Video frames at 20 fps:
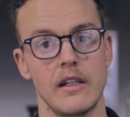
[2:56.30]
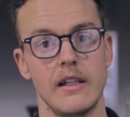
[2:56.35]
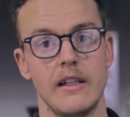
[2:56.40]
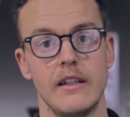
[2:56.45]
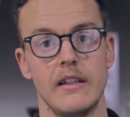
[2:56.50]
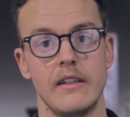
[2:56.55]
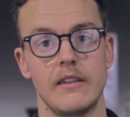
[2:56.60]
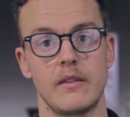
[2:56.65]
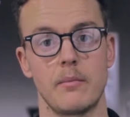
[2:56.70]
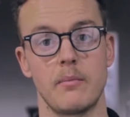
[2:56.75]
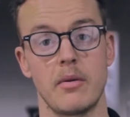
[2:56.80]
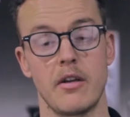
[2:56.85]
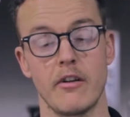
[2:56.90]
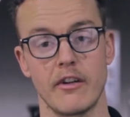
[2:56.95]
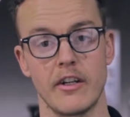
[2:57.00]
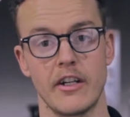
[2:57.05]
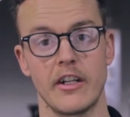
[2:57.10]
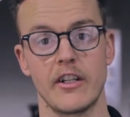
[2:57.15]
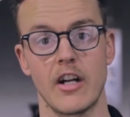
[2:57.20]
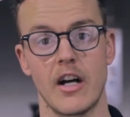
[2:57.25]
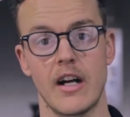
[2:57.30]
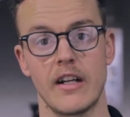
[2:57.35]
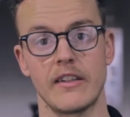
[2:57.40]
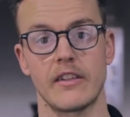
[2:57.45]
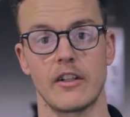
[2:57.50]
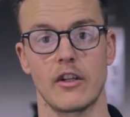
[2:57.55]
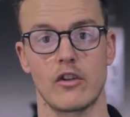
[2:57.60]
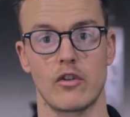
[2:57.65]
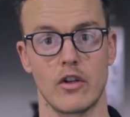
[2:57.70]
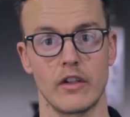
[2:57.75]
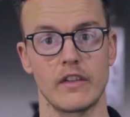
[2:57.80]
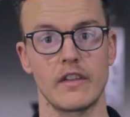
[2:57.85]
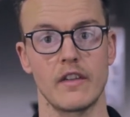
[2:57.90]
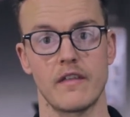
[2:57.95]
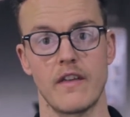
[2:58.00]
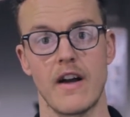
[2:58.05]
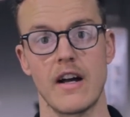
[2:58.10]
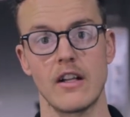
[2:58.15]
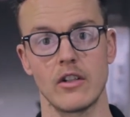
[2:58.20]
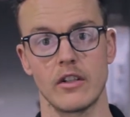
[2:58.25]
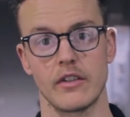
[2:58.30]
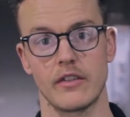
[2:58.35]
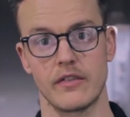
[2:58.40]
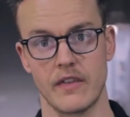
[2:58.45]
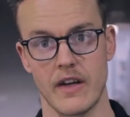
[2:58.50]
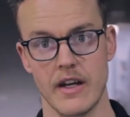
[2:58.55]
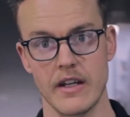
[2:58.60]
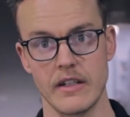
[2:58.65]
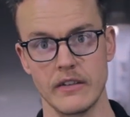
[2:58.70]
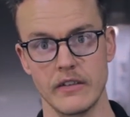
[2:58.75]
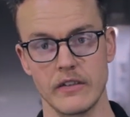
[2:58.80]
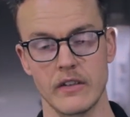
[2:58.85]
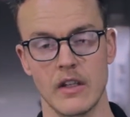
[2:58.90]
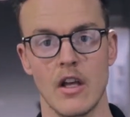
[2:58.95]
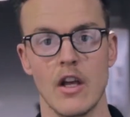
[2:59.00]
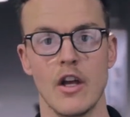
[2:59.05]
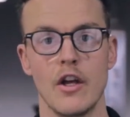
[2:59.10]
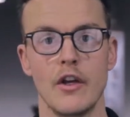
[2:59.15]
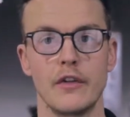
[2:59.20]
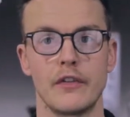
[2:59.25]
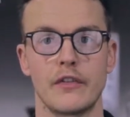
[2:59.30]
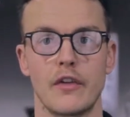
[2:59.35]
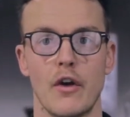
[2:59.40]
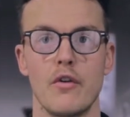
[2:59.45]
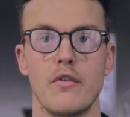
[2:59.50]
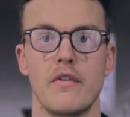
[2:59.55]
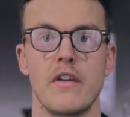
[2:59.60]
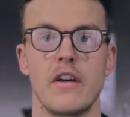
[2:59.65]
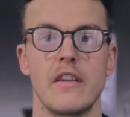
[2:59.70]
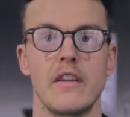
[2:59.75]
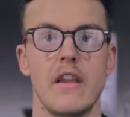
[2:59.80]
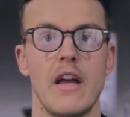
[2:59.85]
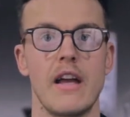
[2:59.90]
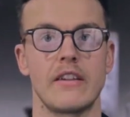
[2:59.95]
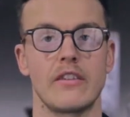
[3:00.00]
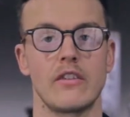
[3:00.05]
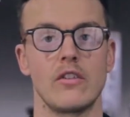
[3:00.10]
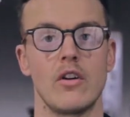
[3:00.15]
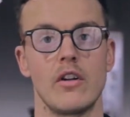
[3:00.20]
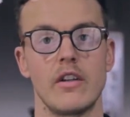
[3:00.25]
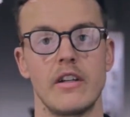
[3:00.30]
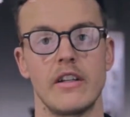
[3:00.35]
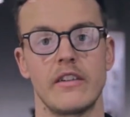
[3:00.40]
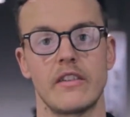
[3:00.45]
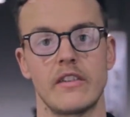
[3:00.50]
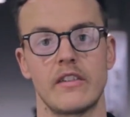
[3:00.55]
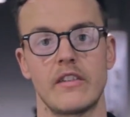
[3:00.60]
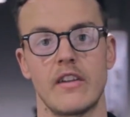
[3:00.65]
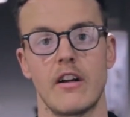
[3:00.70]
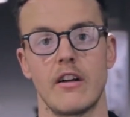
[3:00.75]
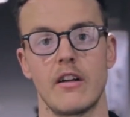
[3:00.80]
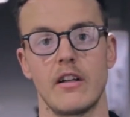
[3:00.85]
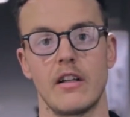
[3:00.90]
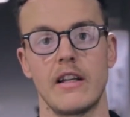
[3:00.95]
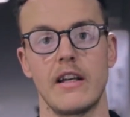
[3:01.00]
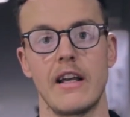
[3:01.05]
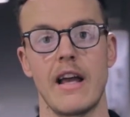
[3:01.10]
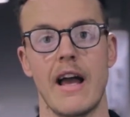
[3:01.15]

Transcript: is periodize it across a fat loss phase so that it's not necessarily